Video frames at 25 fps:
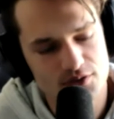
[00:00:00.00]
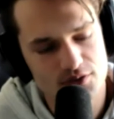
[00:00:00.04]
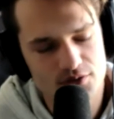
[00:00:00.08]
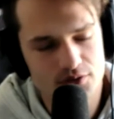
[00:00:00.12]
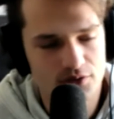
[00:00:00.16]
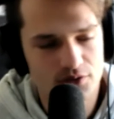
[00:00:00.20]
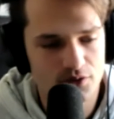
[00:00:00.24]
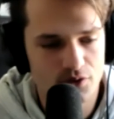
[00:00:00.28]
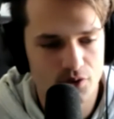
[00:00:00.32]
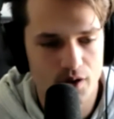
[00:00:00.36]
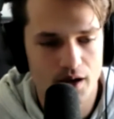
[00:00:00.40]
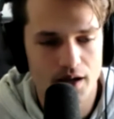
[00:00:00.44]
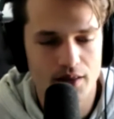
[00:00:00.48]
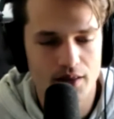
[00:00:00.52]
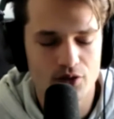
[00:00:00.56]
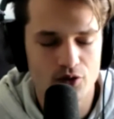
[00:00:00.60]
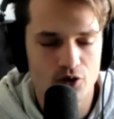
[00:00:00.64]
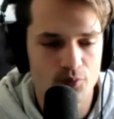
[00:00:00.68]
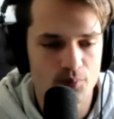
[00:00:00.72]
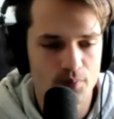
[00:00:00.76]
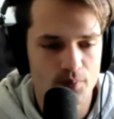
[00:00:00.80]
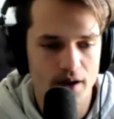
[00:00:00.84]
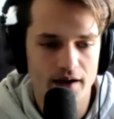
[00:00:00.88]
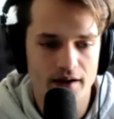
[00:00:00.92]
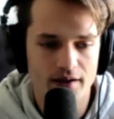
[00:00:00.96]
You know, I look
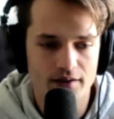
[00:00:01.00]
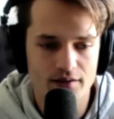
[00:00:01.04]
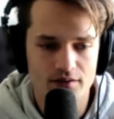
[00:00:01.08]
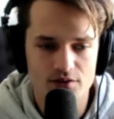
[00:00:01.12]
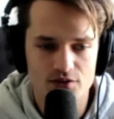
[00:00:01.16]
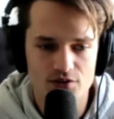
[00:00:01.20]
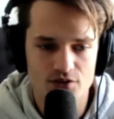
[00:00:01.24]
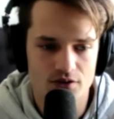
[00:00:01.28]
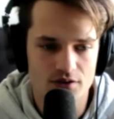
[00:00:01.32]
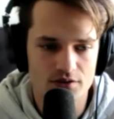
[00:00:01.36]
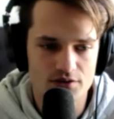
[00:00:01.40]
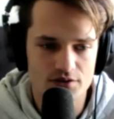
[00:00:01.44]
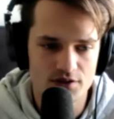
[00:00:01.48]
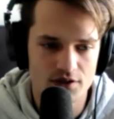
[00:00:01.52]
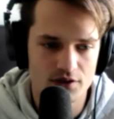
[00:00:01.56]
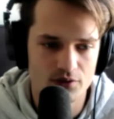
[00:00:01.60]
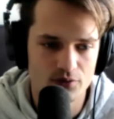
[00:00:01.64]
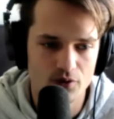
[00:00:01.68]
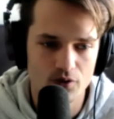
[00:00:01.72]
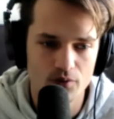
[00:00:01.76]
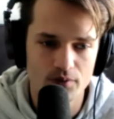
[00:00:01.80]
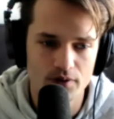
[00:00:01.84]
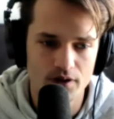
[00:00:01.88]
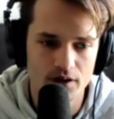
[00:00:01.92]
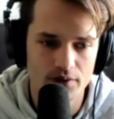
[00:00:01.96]
back at the songs that I
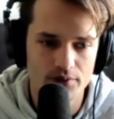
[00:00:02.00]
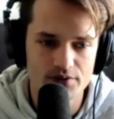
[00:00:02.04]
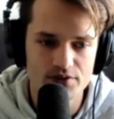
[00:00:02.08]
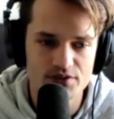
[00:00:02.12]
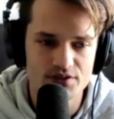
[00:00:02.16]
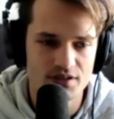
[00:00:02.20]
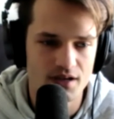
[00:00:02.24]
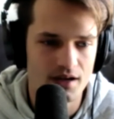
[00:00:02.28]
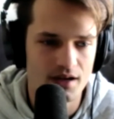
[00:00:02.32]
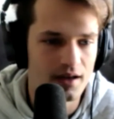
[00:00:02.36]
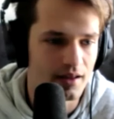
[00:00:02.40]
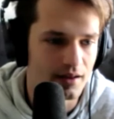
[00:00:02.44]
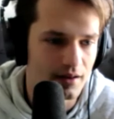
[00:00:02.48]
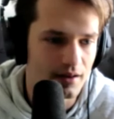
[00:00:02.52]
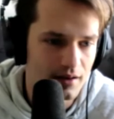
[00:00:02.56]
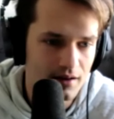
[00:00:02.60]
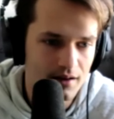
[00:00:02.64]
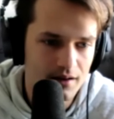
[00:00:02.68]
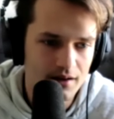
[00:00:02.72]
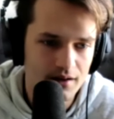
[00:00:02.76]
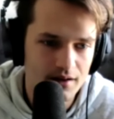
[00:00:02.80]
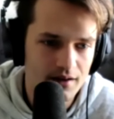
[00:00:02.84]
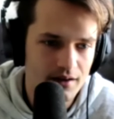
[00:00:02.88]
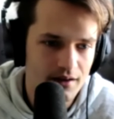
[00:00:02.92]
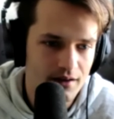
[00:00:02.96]
wrote when I was 10
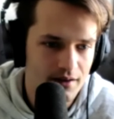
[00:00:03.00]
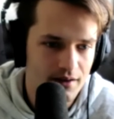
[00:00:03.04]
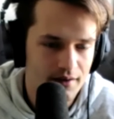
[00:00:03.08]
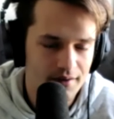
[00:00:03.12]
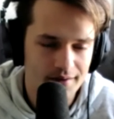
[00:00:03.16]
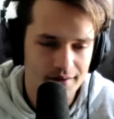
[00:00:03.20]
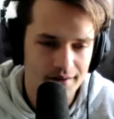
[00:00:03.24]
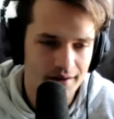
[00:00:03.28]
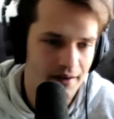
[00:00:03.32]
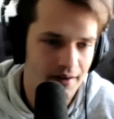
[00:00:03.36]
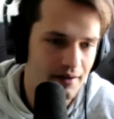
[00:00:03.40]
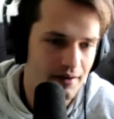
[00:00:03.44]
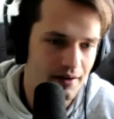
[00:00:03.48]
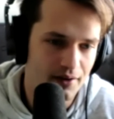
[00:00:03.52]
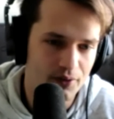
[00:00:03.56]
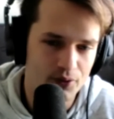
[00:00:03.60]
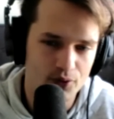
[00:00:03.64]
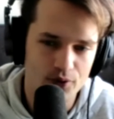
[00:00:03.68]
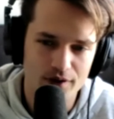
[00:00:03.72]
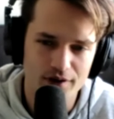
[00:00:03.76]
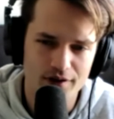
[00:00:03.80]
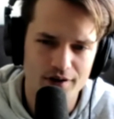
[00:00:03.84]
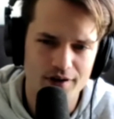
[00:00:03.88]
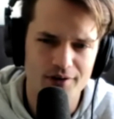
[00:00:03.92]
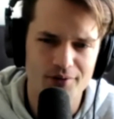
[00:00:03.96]
and I
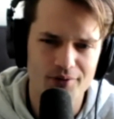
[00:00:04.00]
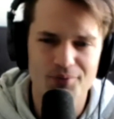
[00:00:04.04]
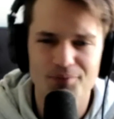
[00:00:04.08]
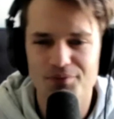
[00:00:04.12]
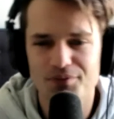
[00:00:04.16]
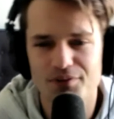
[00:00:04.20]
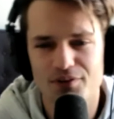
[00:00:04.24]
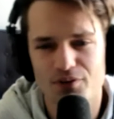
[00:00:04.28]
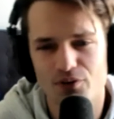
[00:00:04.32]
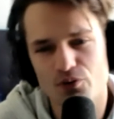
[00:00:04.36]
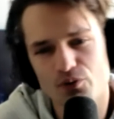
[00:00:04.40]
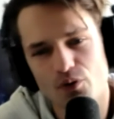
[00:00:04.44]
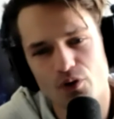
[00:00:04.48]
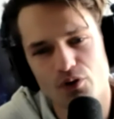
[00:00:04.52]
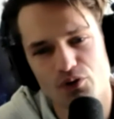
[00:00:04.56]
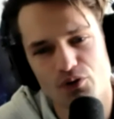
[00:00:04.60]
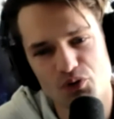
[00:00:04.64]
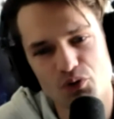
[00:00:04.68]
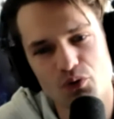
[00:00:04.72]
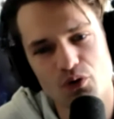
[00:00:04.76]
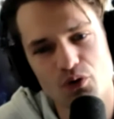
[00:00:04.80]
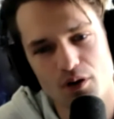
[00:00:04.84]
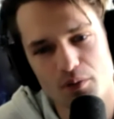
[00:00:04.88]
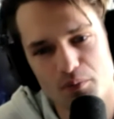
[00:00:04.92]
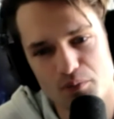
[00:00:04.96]
think, oh, they're
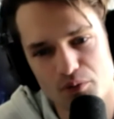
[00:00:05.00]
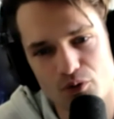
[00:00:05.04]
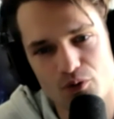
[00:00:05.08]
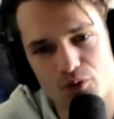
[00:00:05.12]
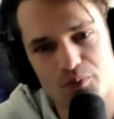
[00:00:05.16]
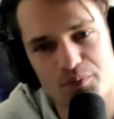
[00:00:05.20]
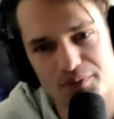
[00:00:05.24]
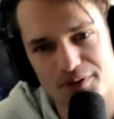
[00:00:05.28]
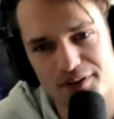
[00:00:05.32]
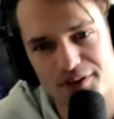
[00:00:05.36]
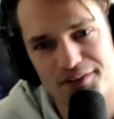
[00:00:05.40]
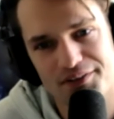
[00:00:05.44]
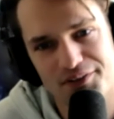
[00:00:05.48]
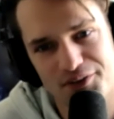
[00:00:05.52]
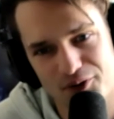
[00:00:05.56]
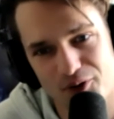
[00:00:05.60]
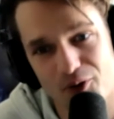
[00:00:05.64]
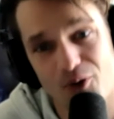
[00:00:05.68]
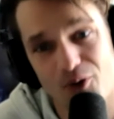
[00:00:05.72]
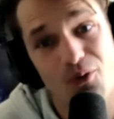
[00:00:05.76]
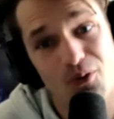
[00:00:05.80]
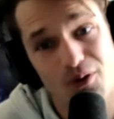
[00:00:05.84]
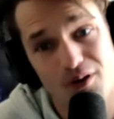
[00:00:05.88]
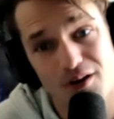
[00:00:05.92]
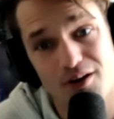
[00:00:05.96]
adorable, but they're
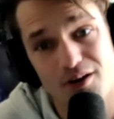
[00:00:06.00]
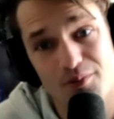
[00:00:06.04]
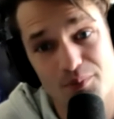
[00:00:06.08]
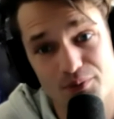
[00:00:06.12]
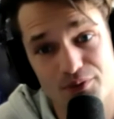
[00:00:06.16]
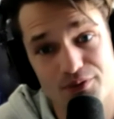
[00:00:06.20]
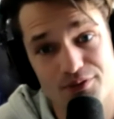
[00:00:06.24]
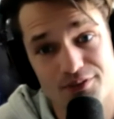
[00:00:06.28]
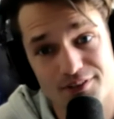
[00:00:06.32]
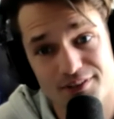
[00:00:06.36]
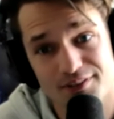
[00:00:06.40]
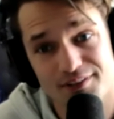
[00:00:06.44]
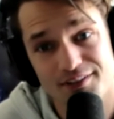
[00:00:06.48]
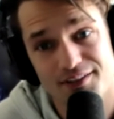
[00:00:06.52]
horrible.